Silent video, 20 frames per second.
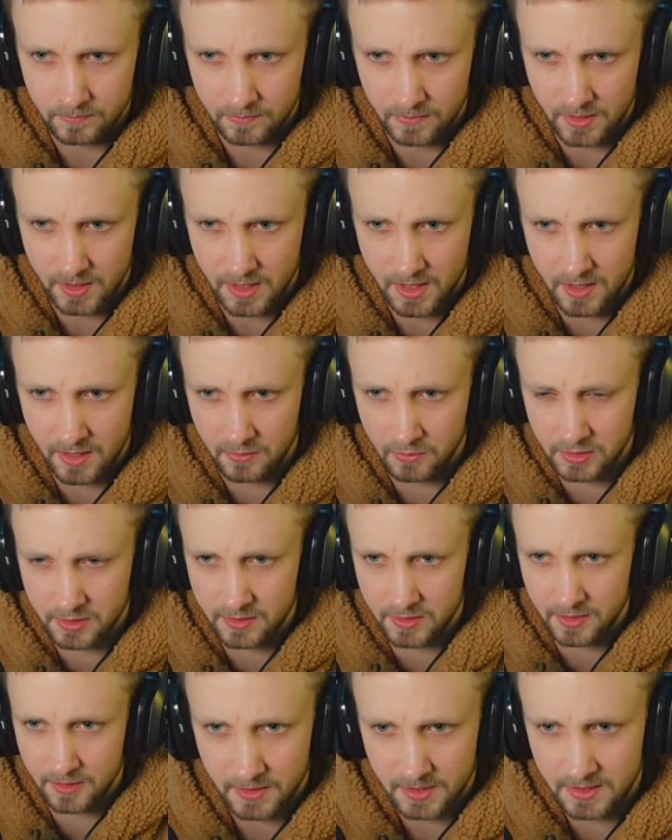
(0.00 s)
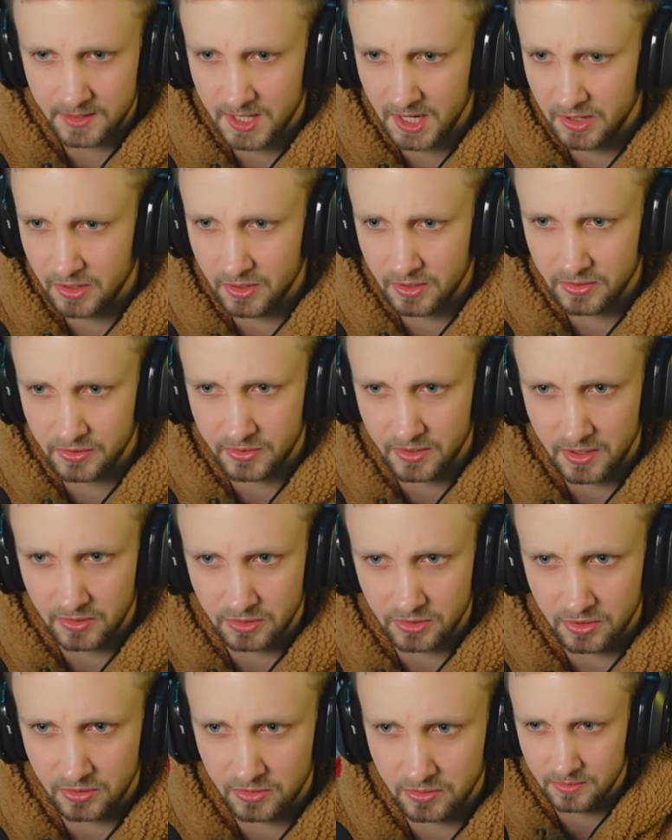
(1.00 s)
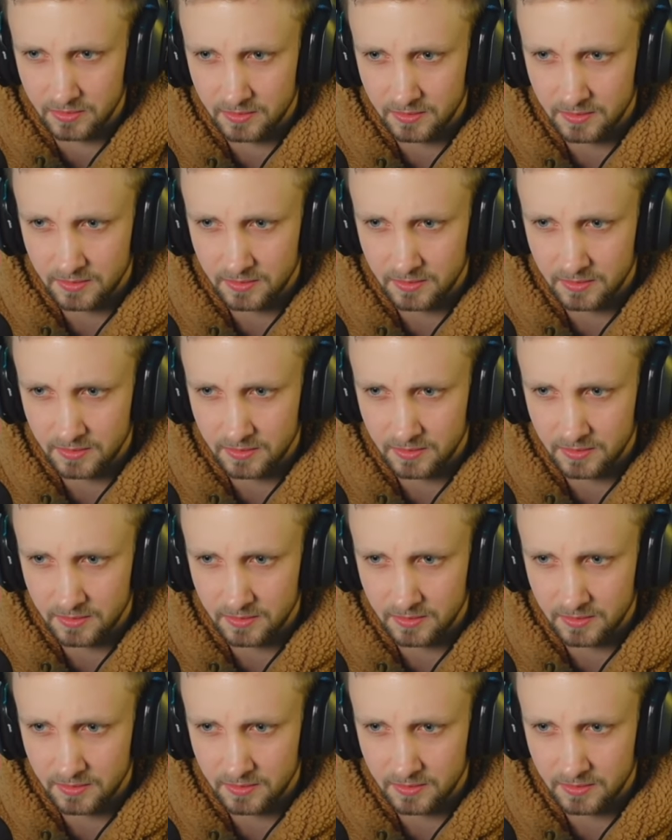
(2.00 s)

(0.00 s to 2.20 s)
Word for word: Yeah, what's up? He's got Earth now, too.